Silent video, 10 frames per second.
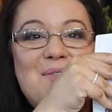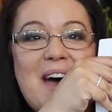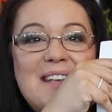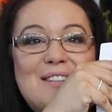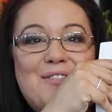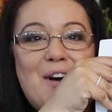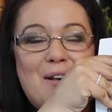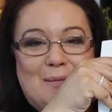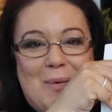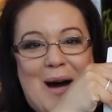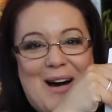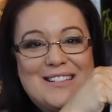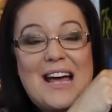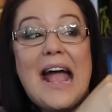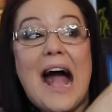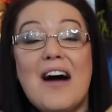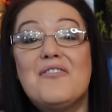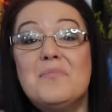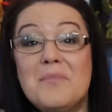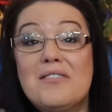there's the first part. I
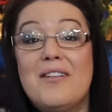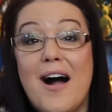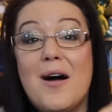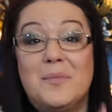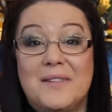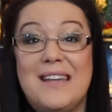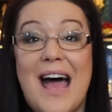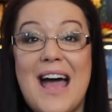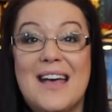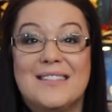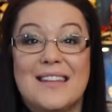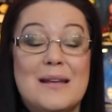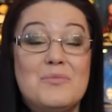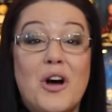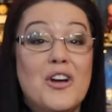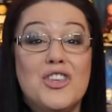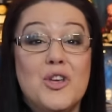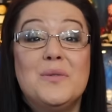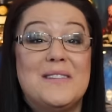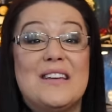have a mirror upstairs that I'm not
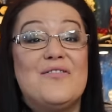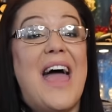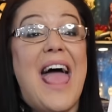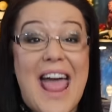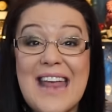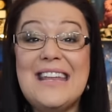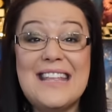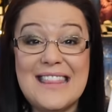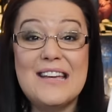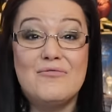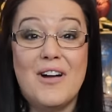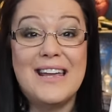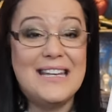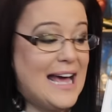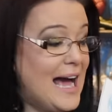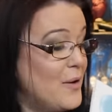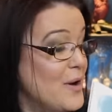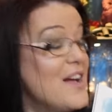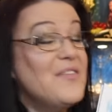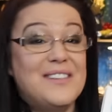using for anything right
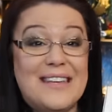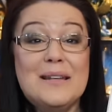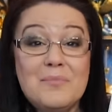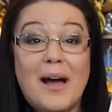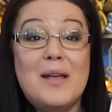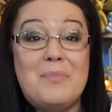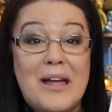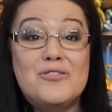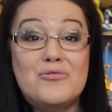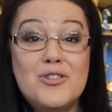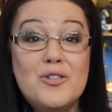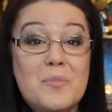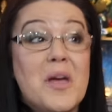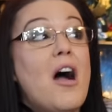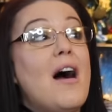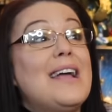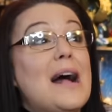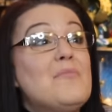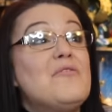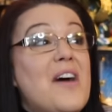now that's in my bedroom. I
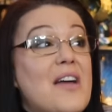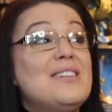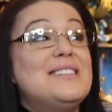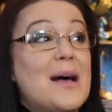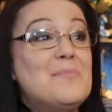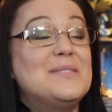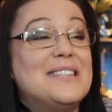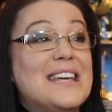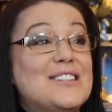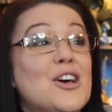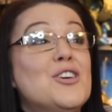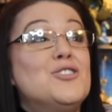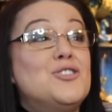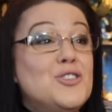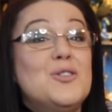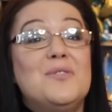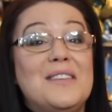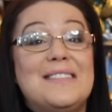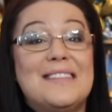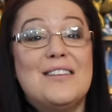am very tempted to do
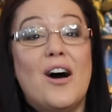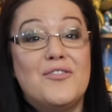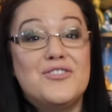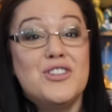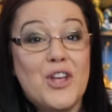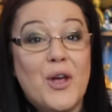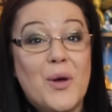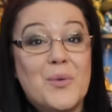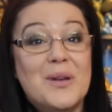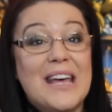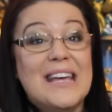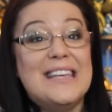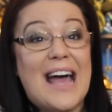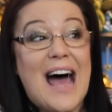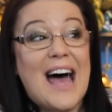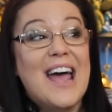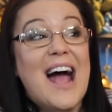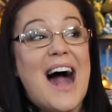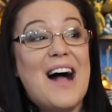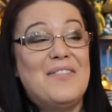this this afternoon, yeah,
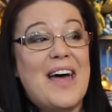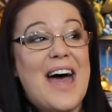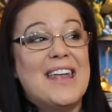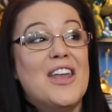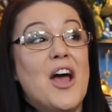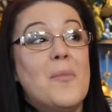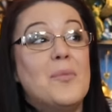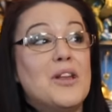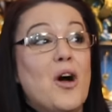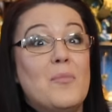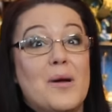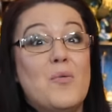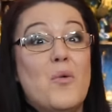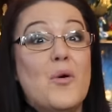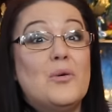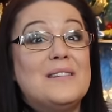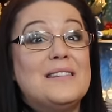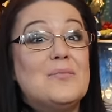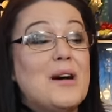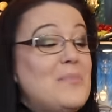and then put it on my wall
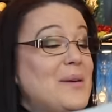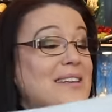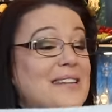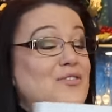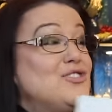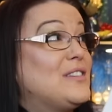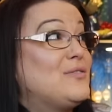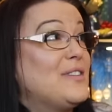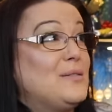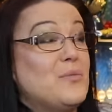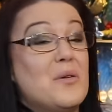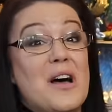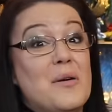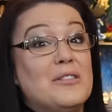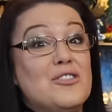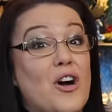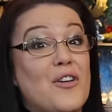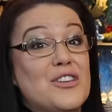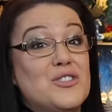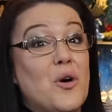somewhere because I've just, there was a
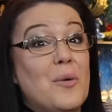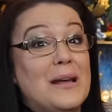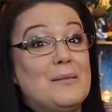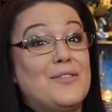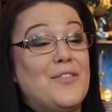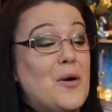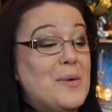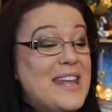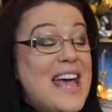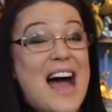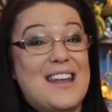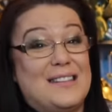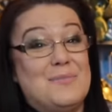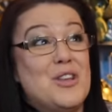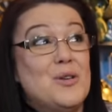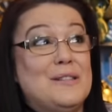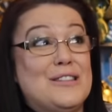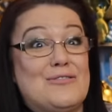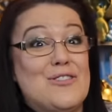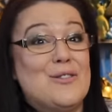knock at the door while I was filming and it's my new
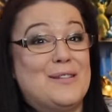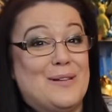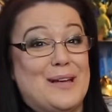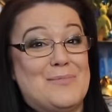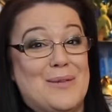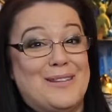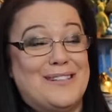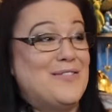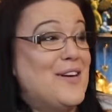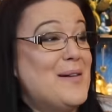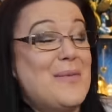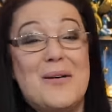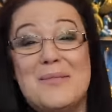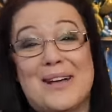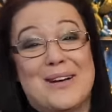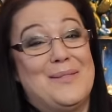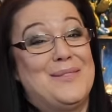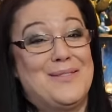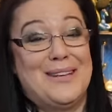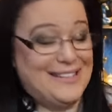screws so I can put stuff up. Oh my God, I'm
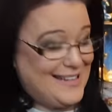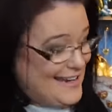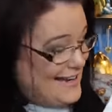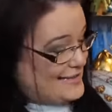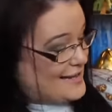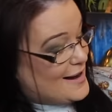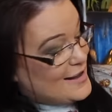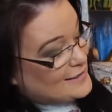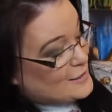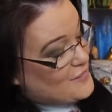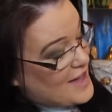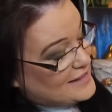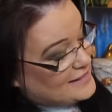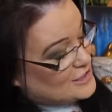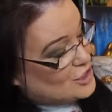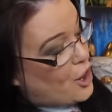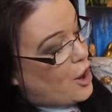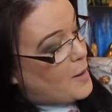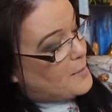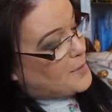so excited. So there's the
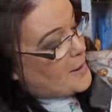top.